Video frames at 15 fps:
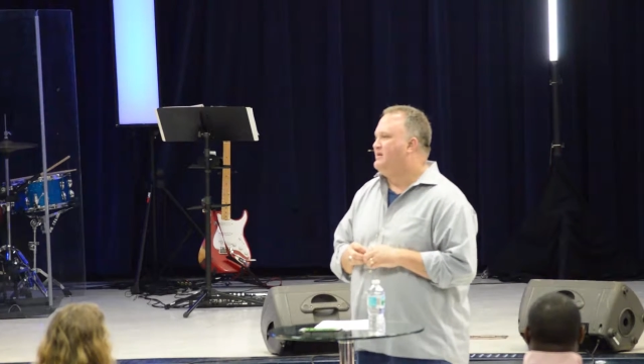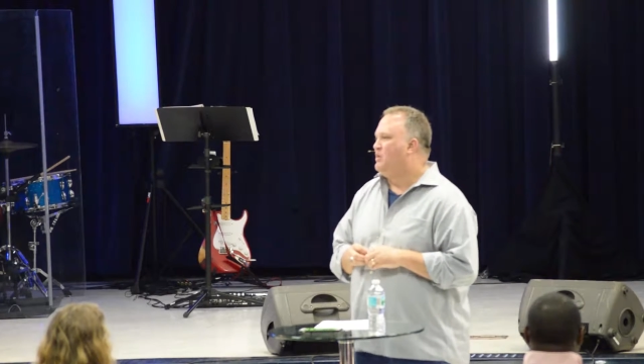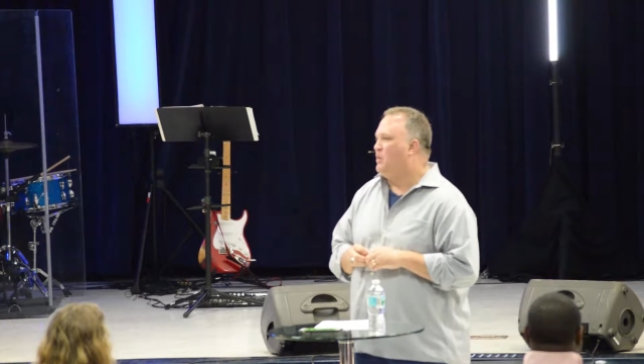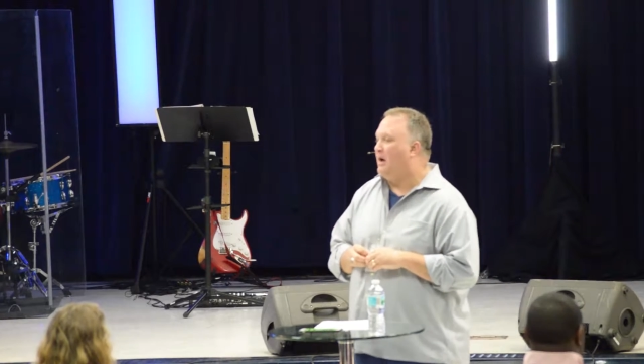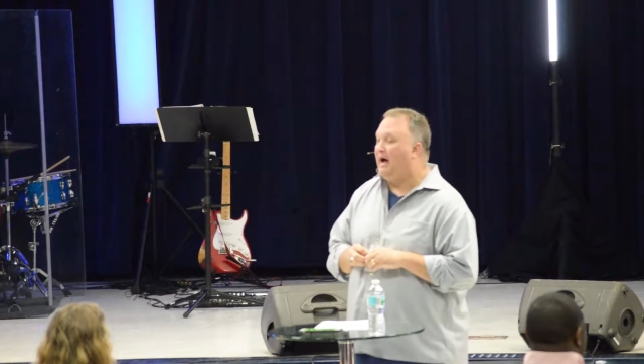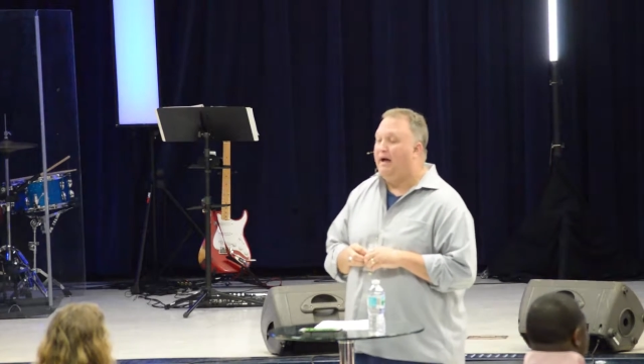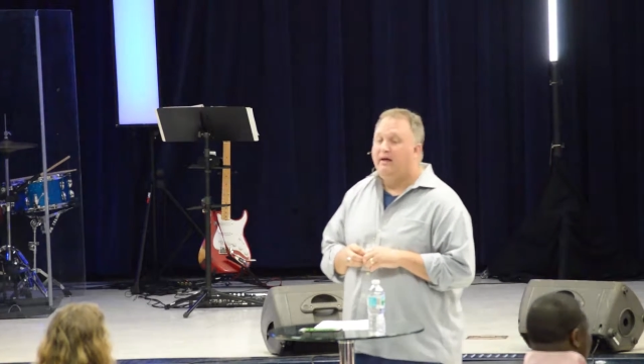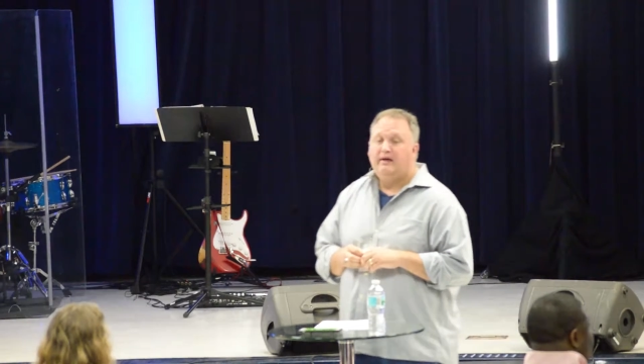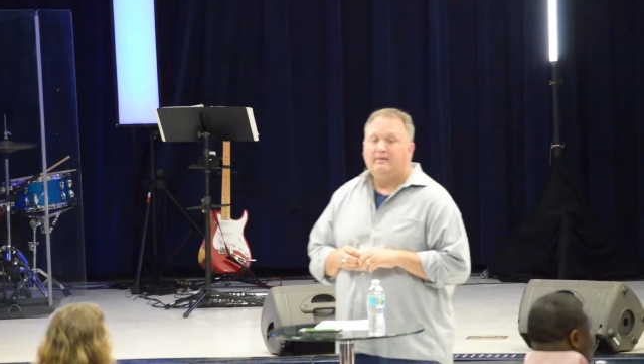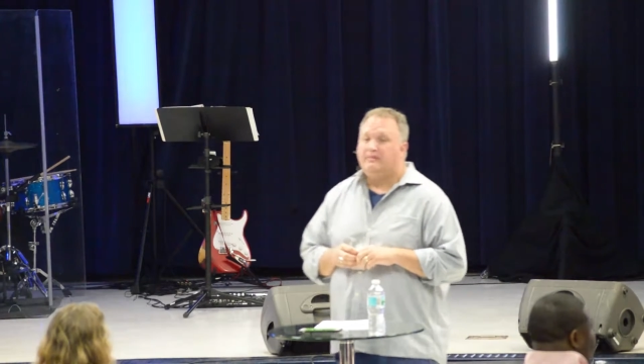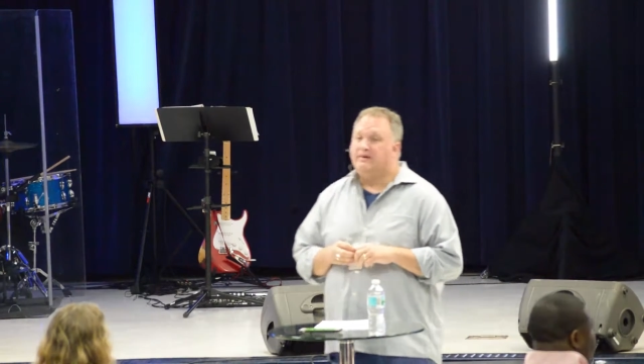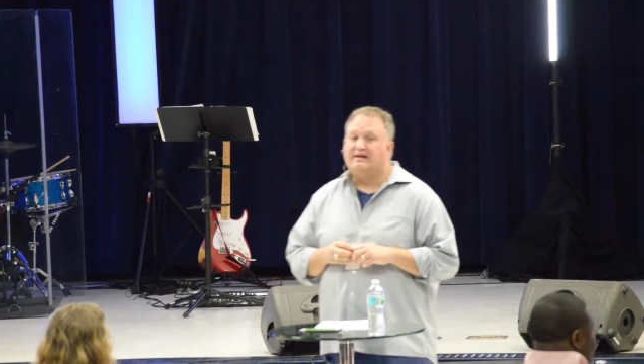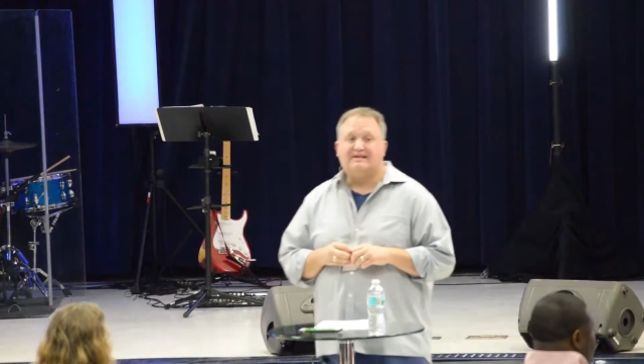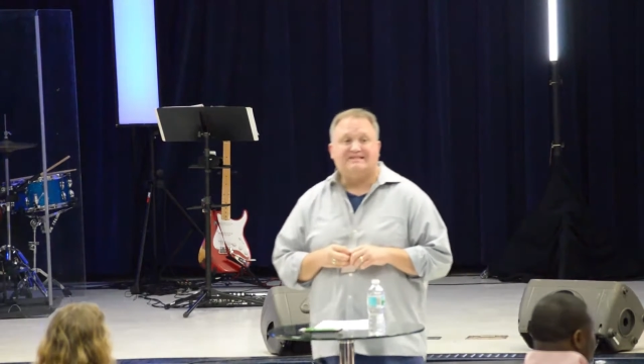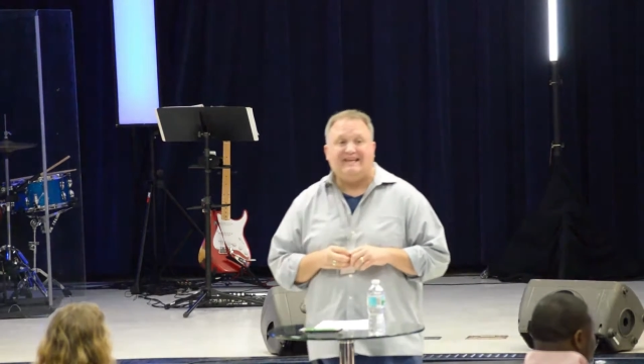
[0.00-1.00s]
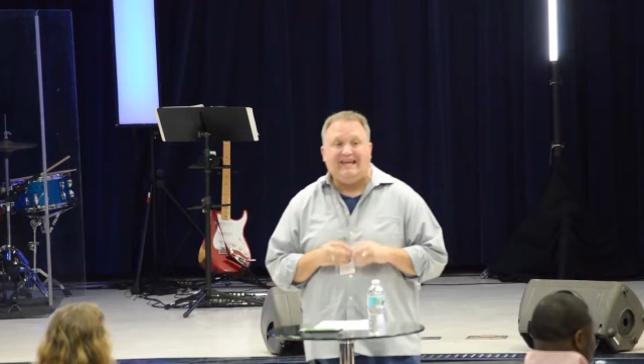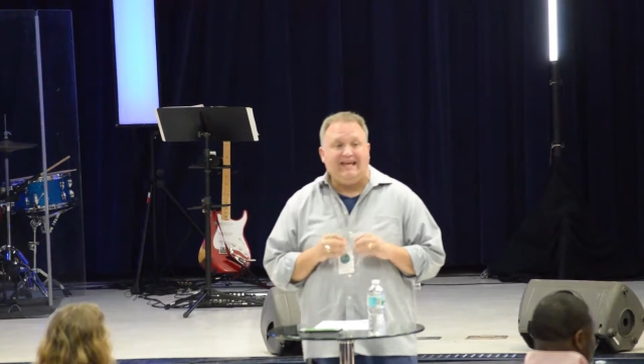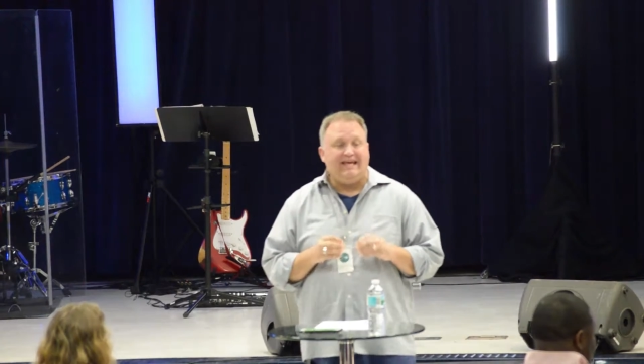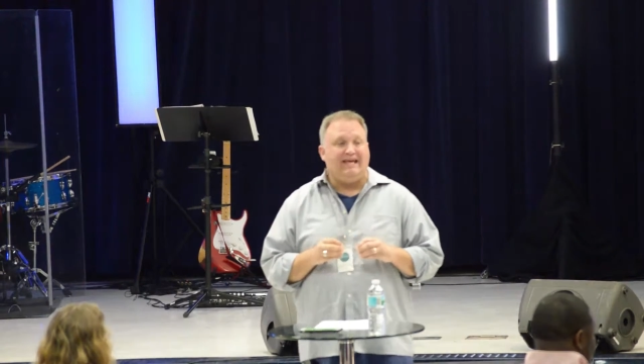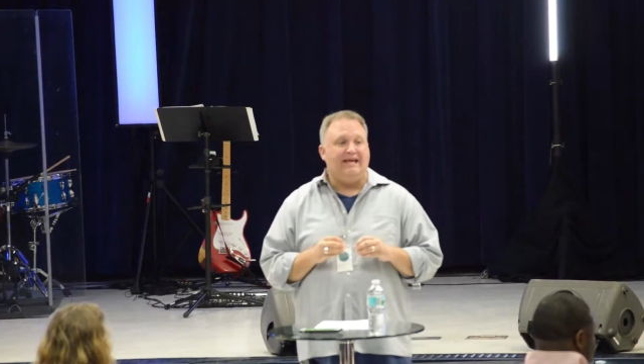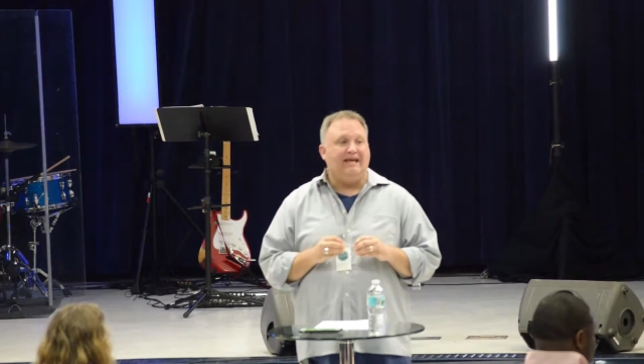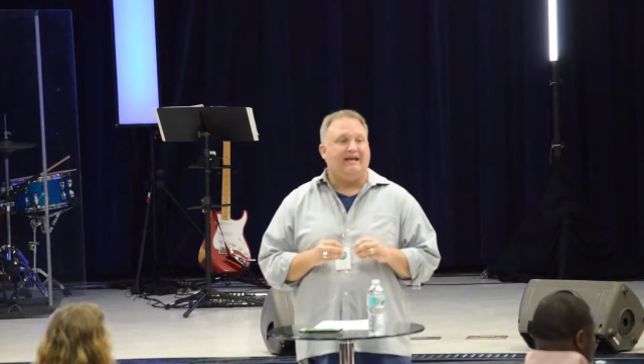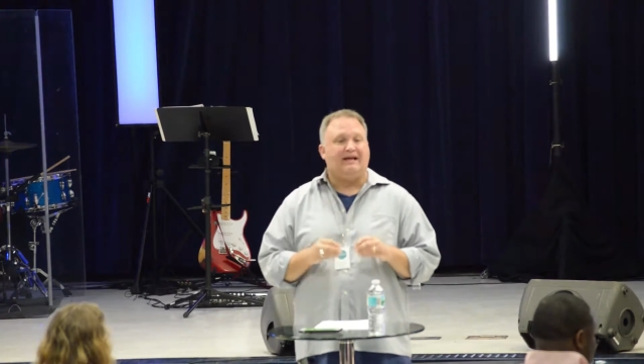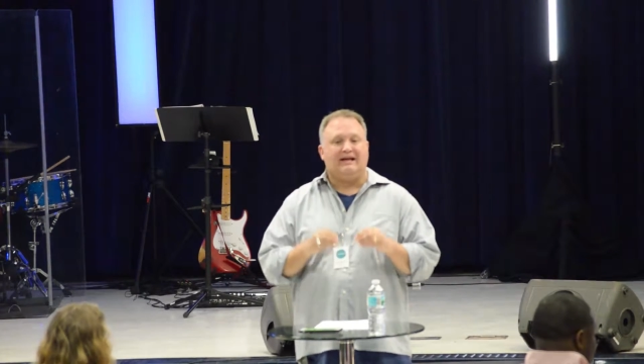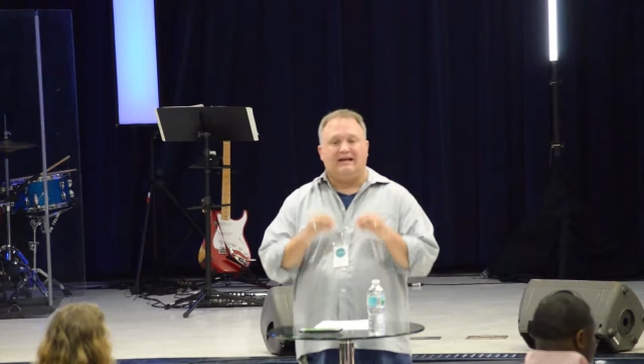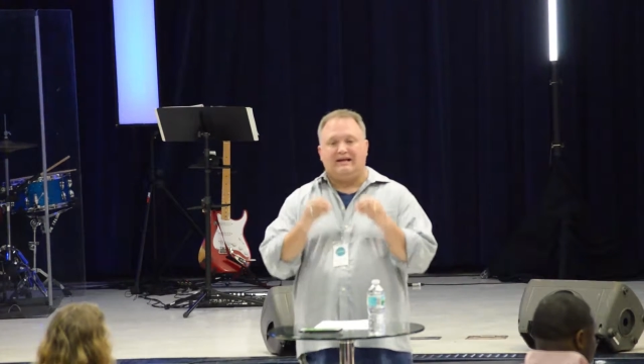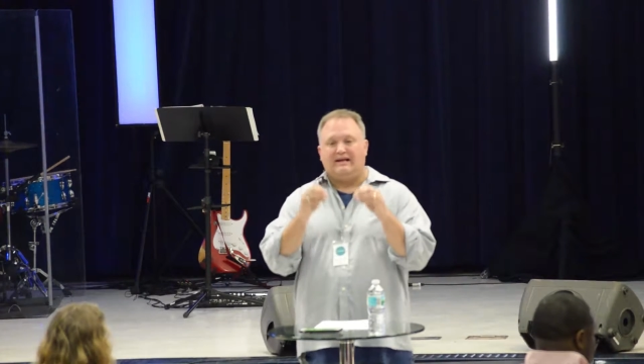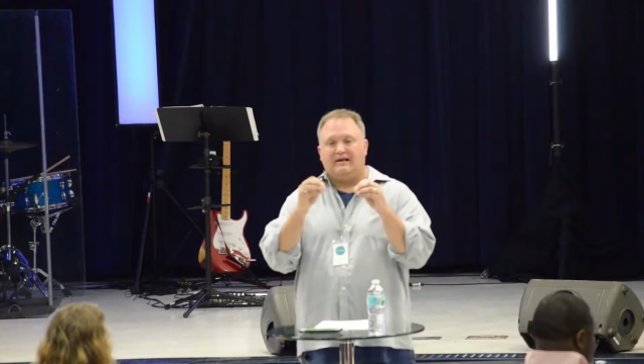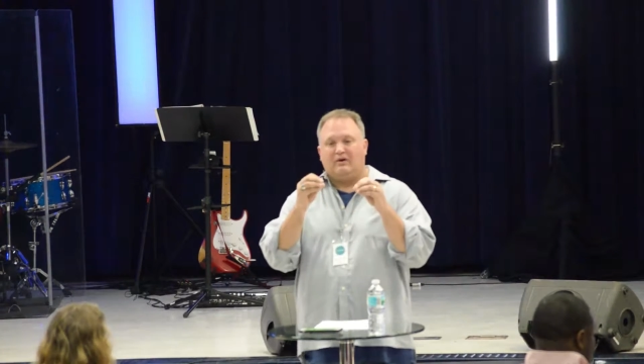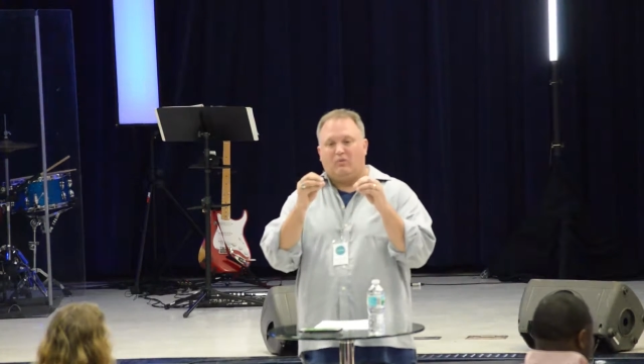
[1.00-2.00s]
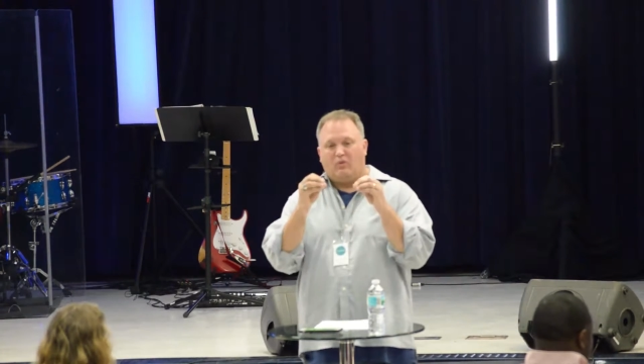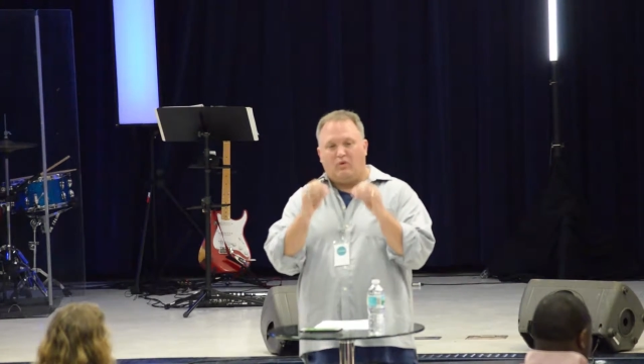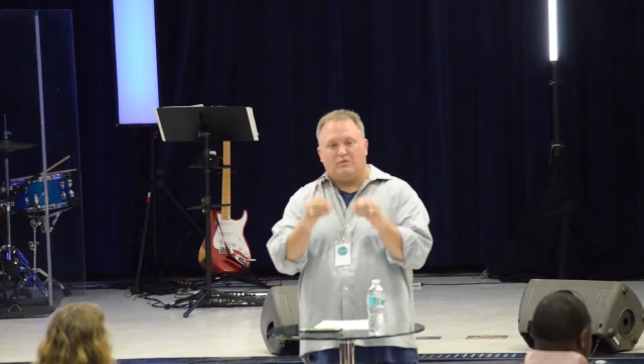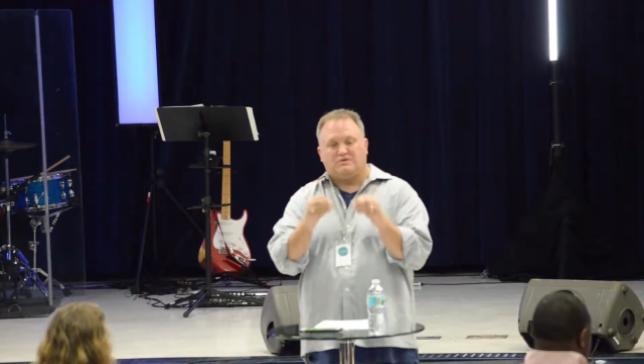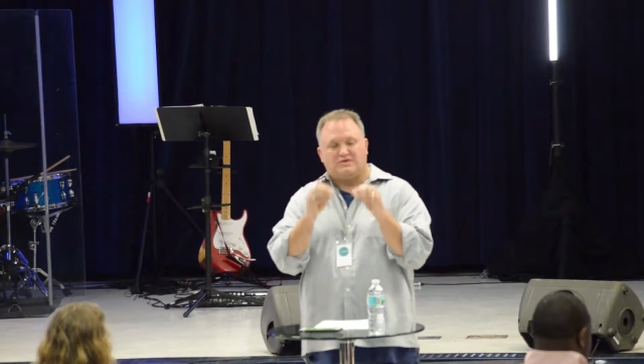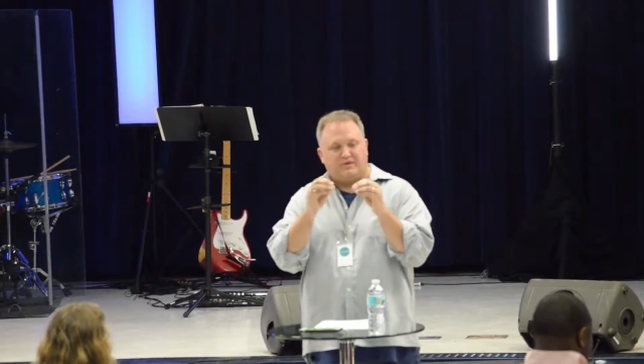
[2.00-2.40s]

Why? Because he wants